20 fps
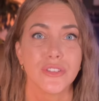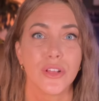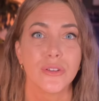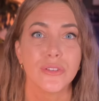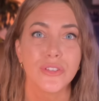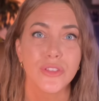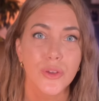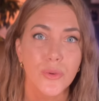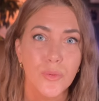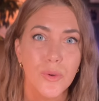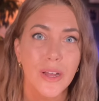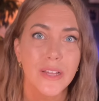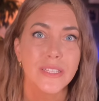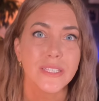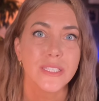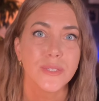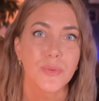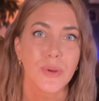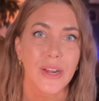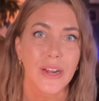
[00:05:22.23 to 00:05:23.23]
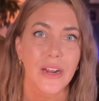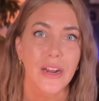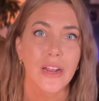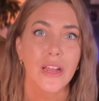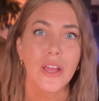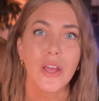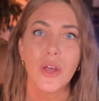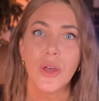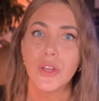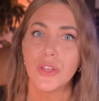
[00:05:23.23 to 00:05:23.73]
Those are the ones where
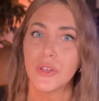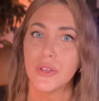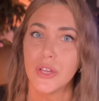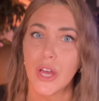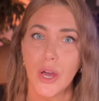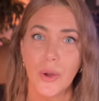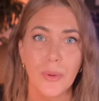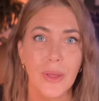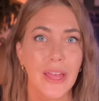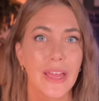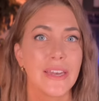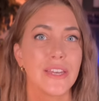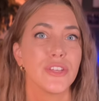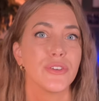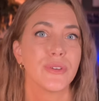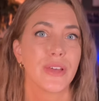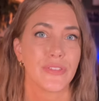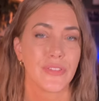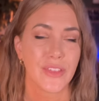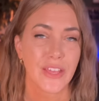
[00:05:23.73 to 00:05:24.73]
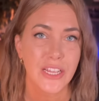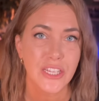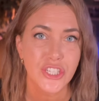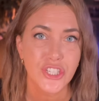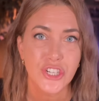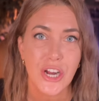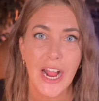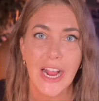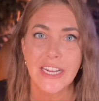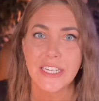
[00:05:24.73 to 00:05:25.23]
you go in, you get the
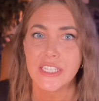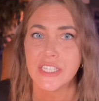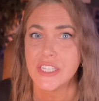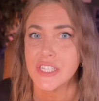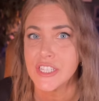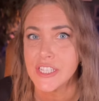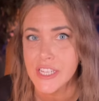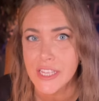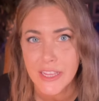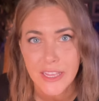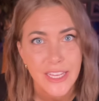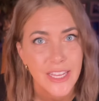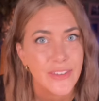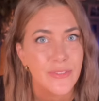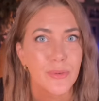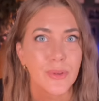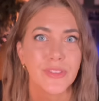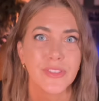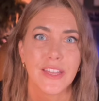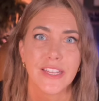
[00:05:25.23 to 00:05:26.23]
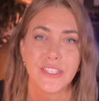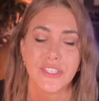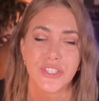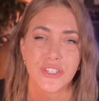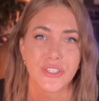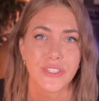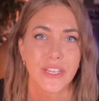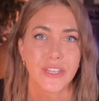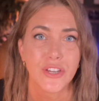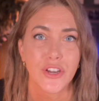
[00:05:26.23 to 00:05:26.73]
extractions, you leave with
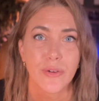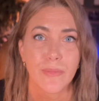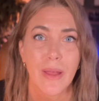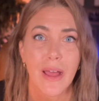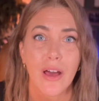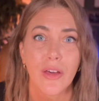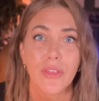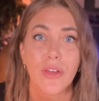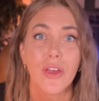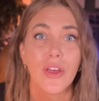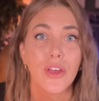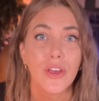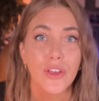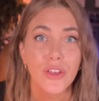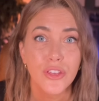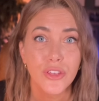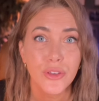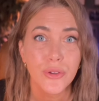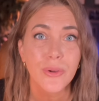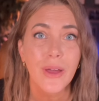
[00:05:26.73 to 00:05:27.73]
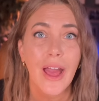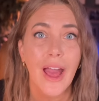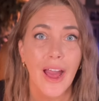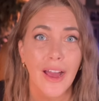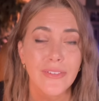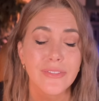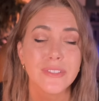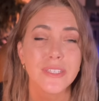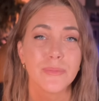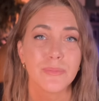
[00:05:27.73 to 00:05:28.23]
dentures in your mouth. You
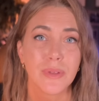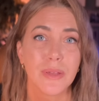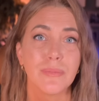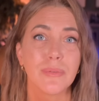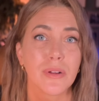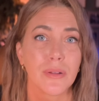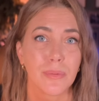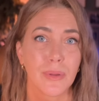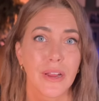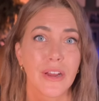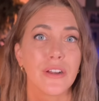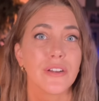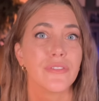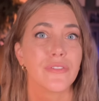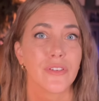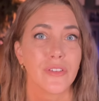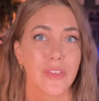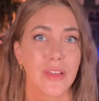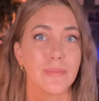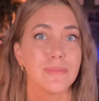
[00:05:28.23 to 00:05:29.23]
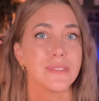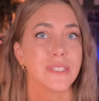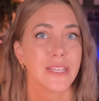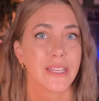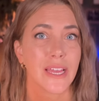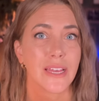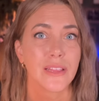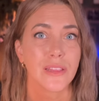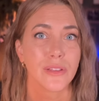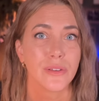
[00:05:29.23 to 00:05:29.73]
have to be prepared for them to
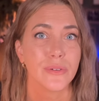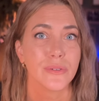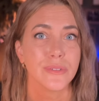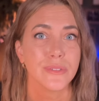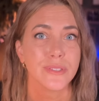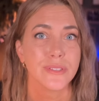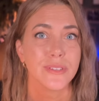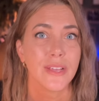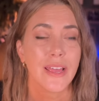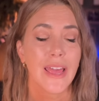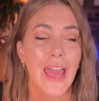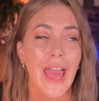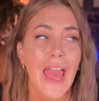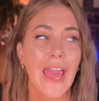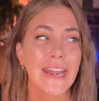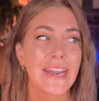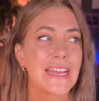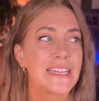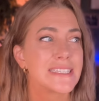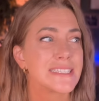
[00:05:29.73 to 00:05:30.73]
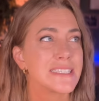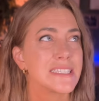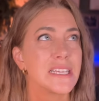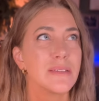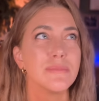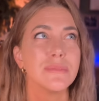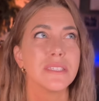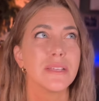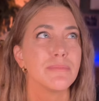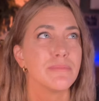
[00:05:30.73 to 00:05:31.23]
get loose. And it
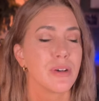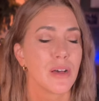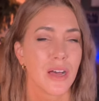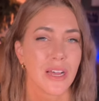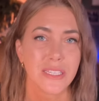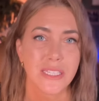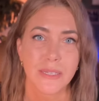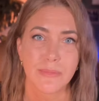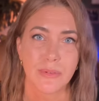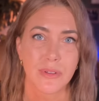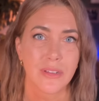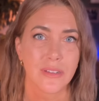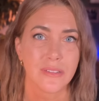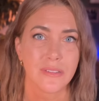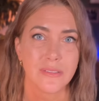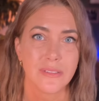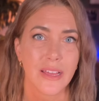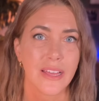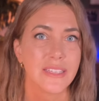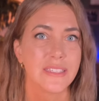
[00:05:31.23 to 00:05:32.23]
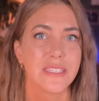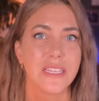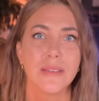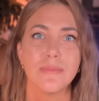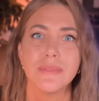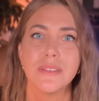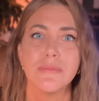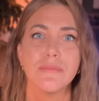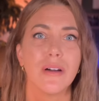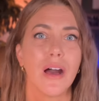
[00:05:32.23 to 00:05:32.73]
seems impossible. It
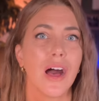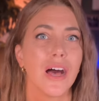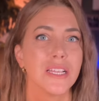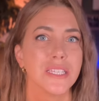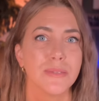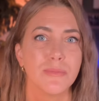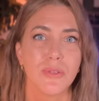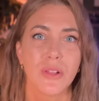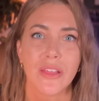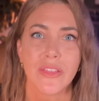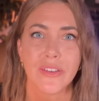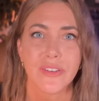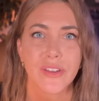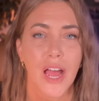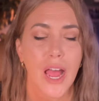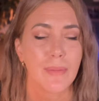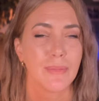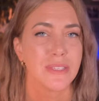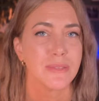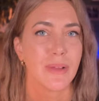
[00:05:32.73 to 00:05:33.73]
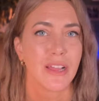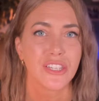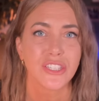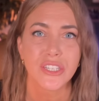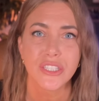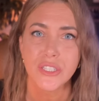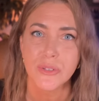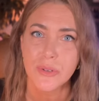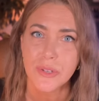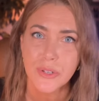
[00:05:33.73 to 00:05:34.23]
seems impossible at the time,
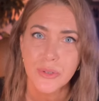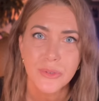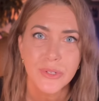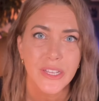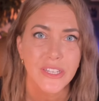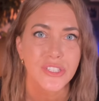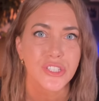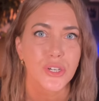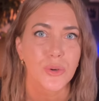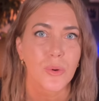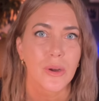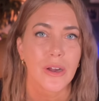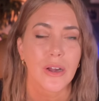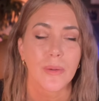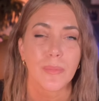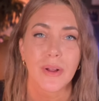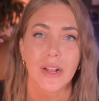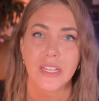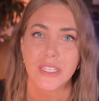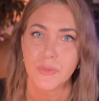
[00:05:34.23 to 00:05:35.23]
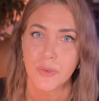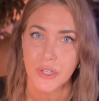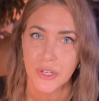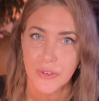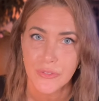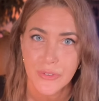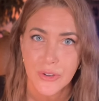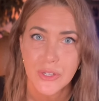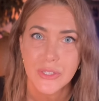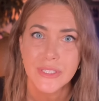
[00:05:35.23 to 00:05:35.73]
especially to a new denture wearer, because when you
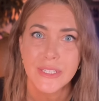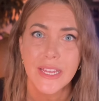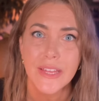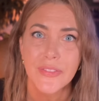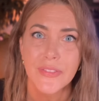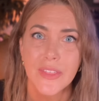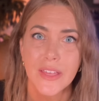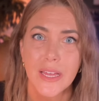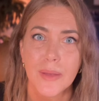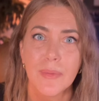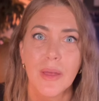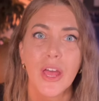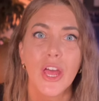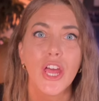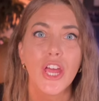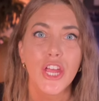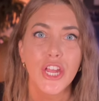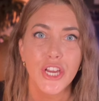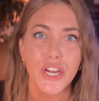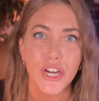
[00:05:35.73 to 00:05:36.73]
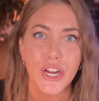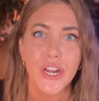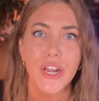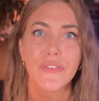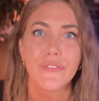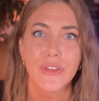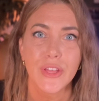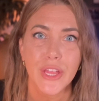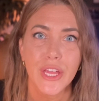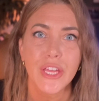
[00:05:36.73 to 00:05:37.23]
first get them, you're gonna
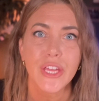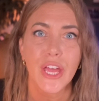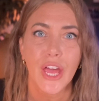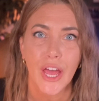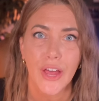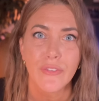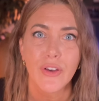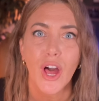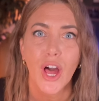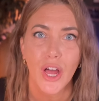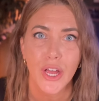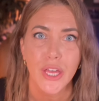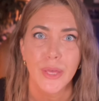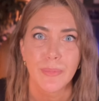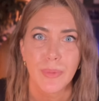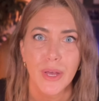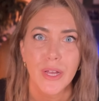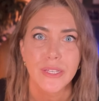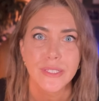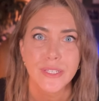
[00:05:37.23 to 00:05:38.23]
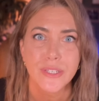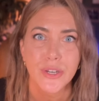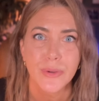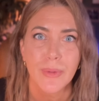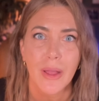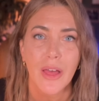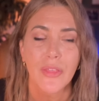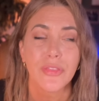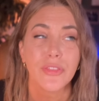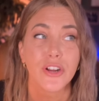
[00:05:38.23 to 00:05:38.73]
feel like you have hockey pucks in your
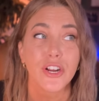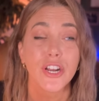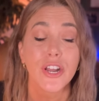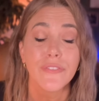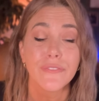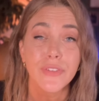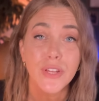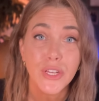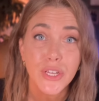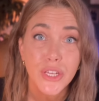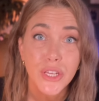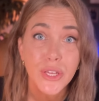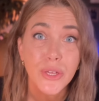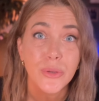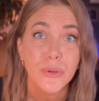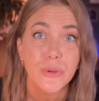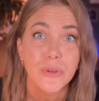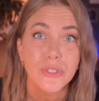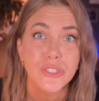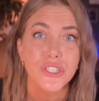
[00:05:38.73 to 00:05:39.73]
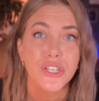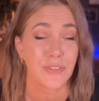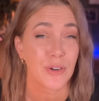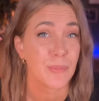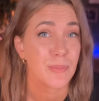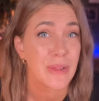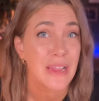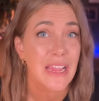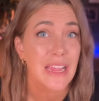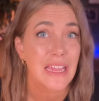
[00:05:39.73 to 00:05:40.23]
mouth. They're gonna feel huge. For
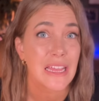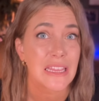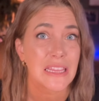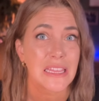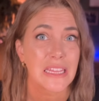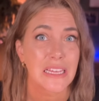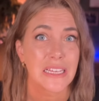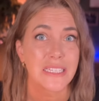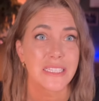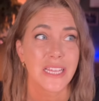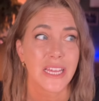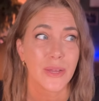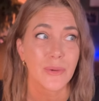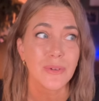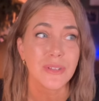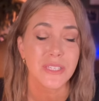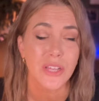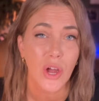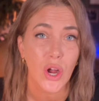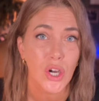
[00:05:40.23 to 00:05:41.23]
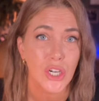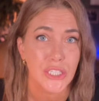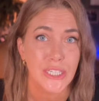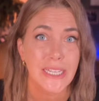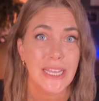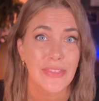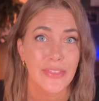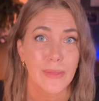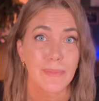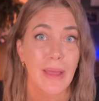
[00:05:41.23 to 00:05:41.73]
me, at least, it was hard to
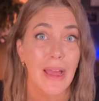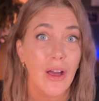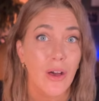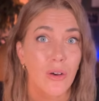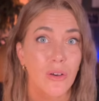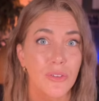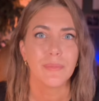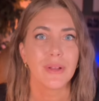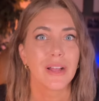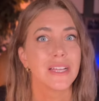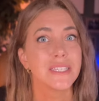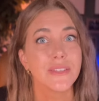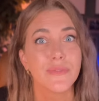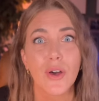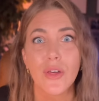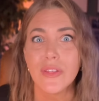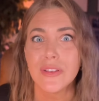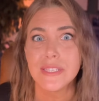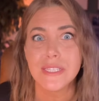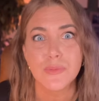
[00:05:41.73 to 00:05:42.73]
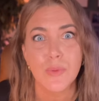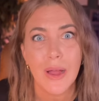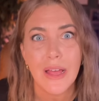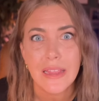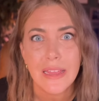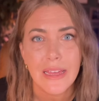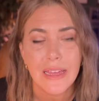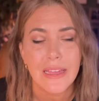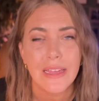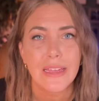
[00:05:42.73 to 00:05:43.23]
get them out because of all the
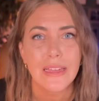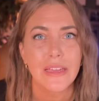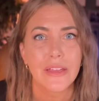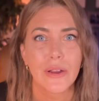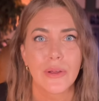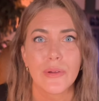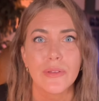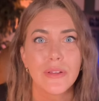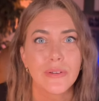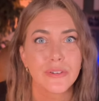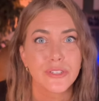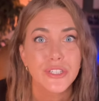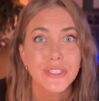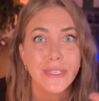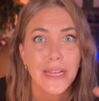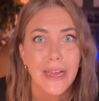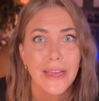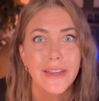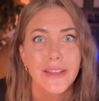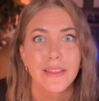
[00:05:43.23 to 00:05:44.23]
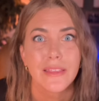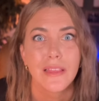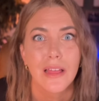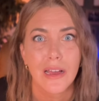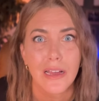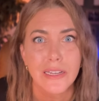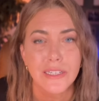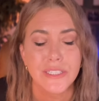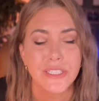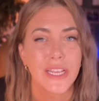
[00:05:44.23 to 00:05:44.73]
swelling. You know, they were just kind of
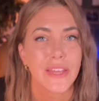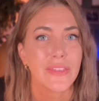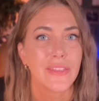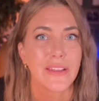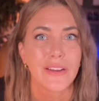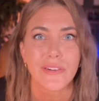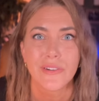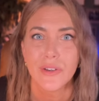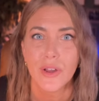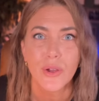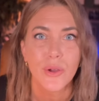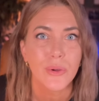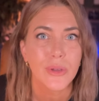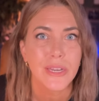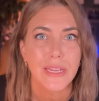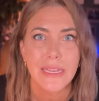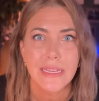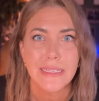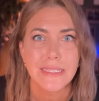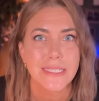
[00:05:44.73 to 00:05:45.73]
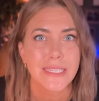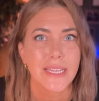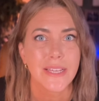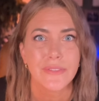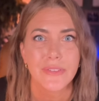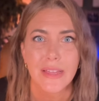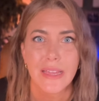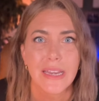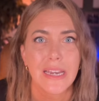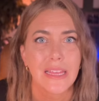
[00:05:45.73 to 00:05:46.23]
lodged in there, no
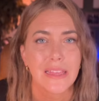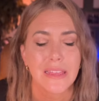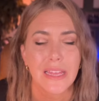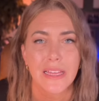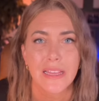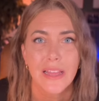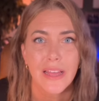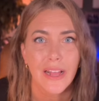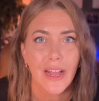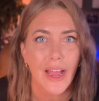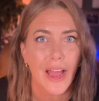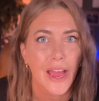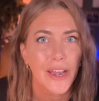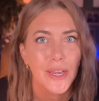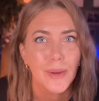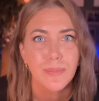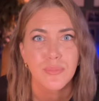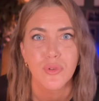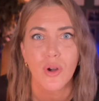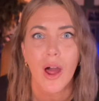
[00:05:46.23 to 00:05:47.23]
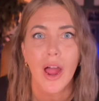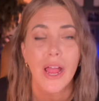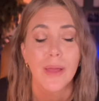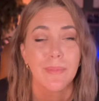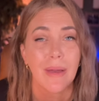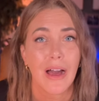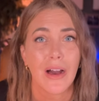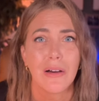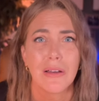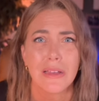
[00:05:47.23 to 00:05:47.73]
adhesive, anything. Like I had to pry
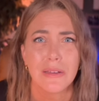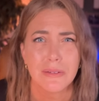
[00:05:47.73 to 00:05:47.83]
them out.